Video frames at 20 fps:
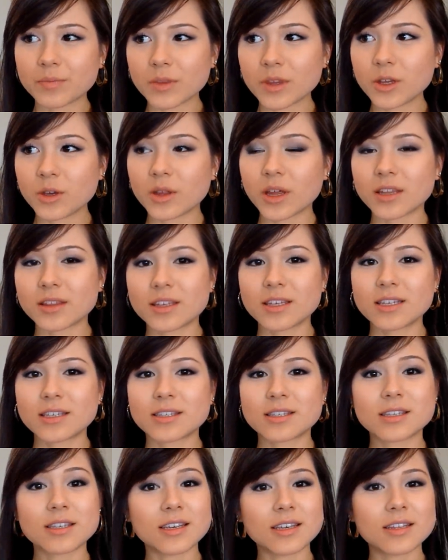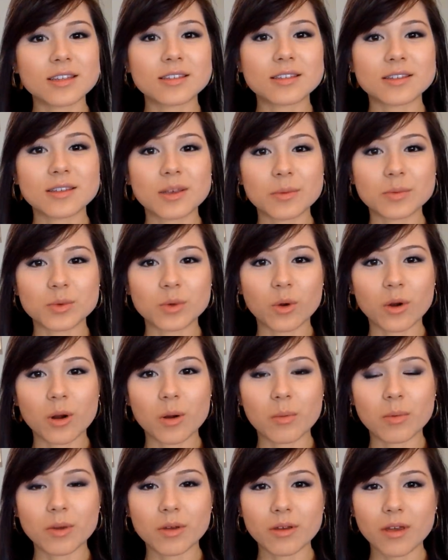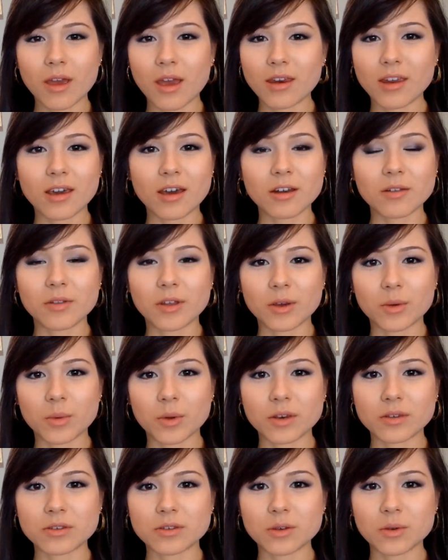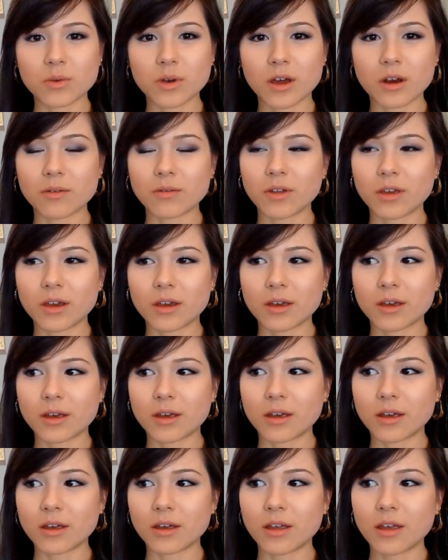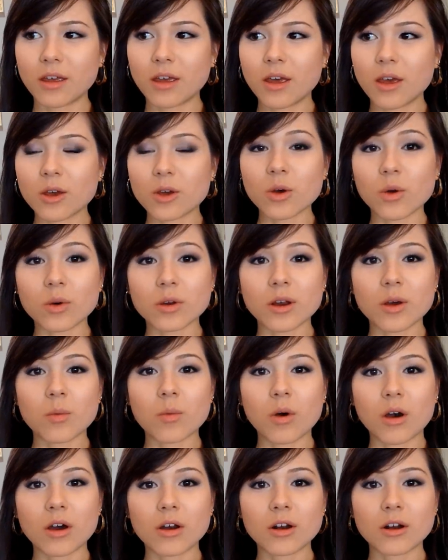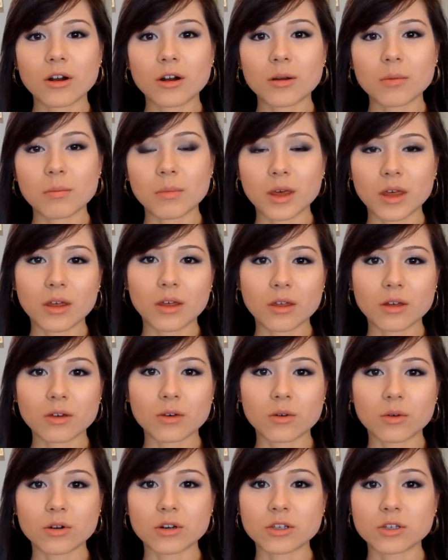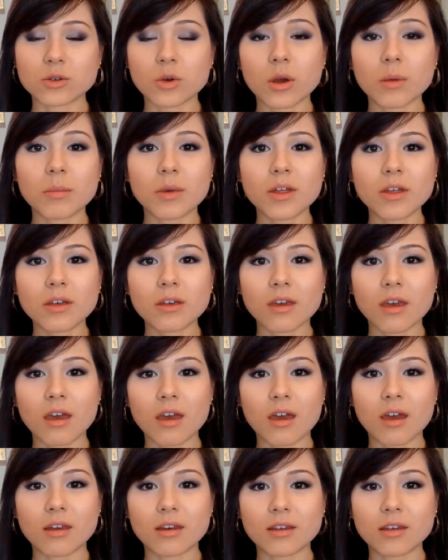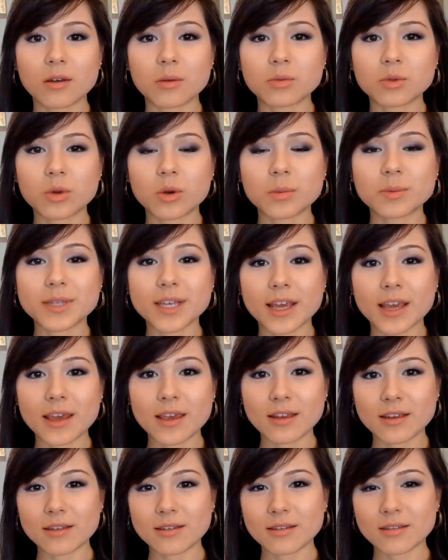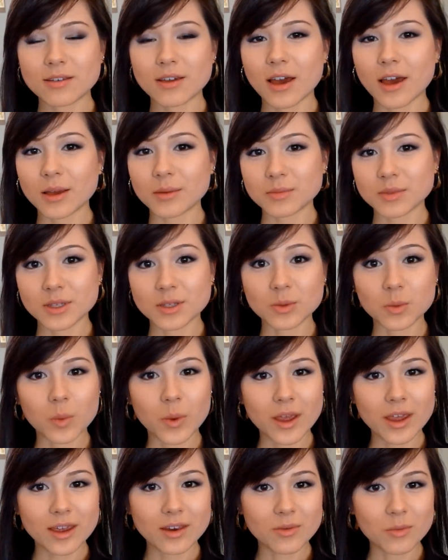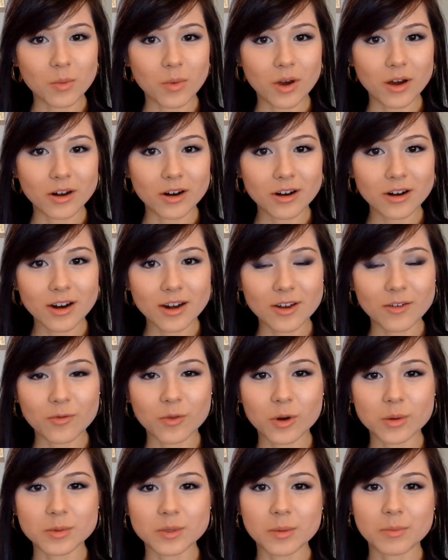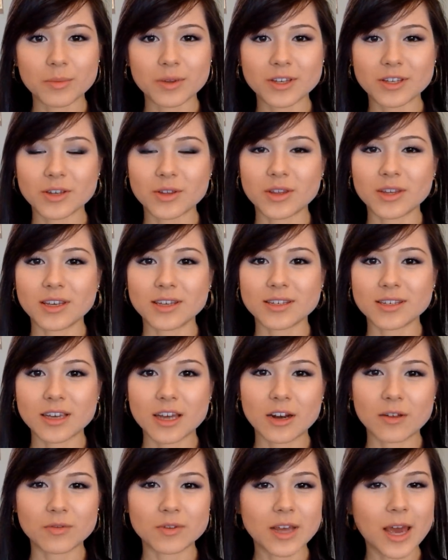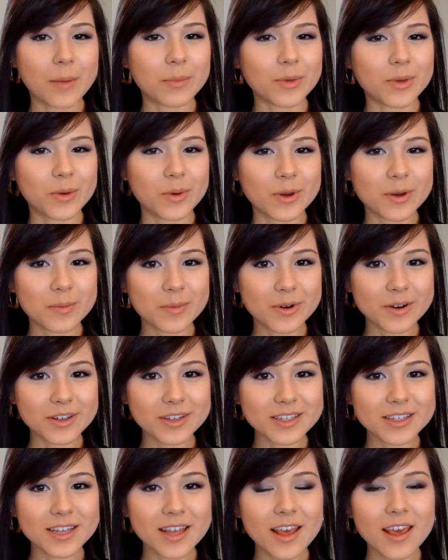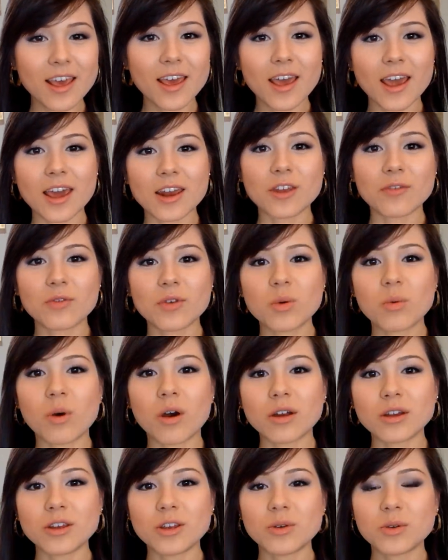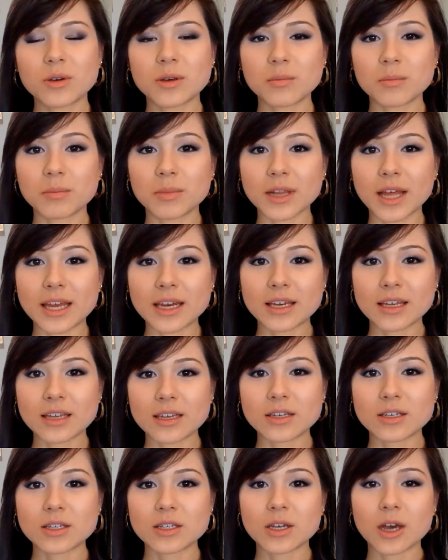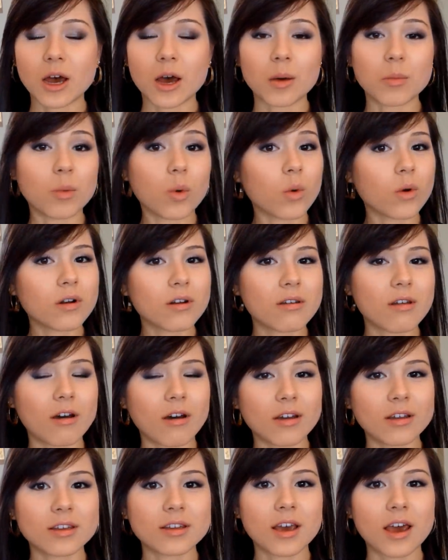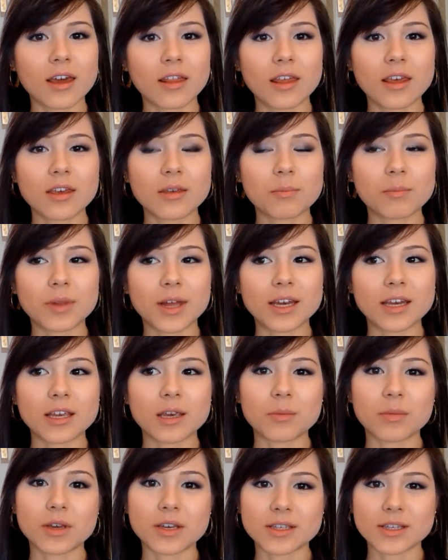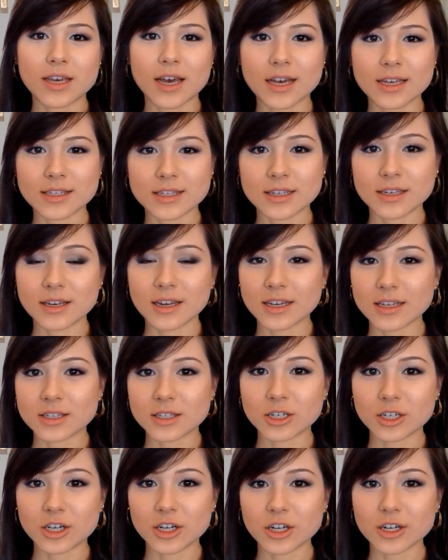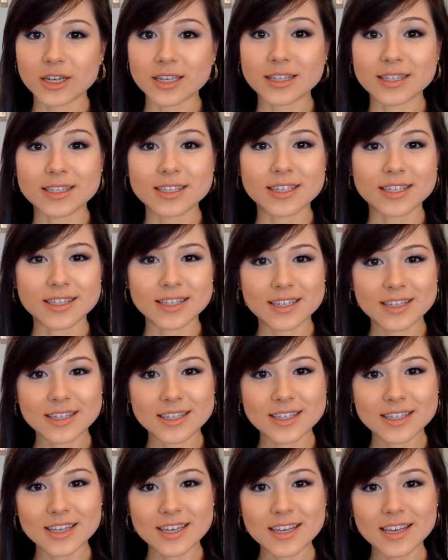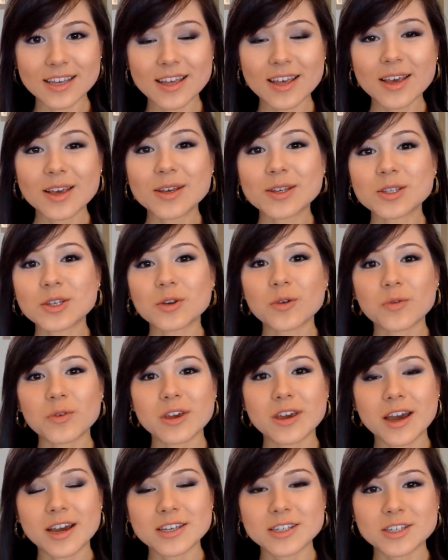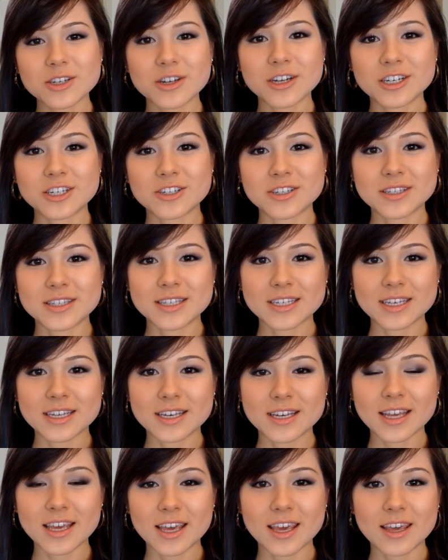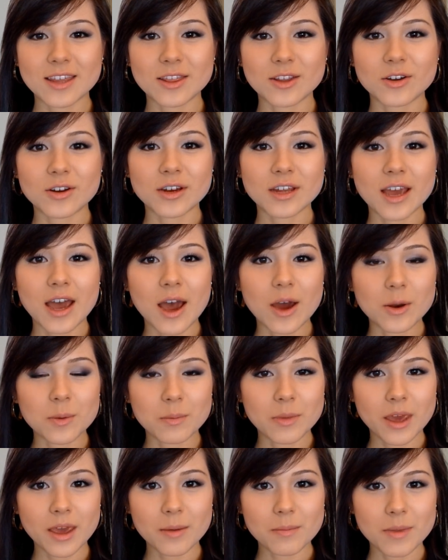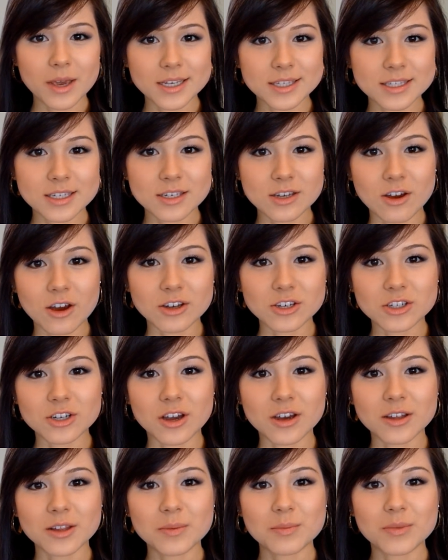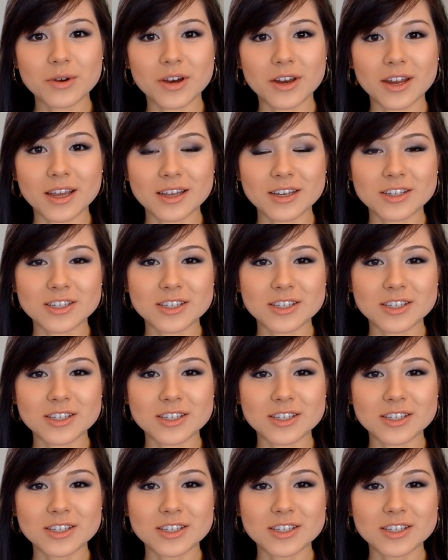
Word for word: you let these seeds absorb any kind of liquid, so kind of like coconut water, milk, or soy milk, and it absorbs 8 times its weight in water, and it forms up into these kind of tapioca pearls. And if you want, you can blend it or not. I like blending it because it has a nicer consistency. So if you guys are interested in learning how to make Mexican hot chocolate pudding,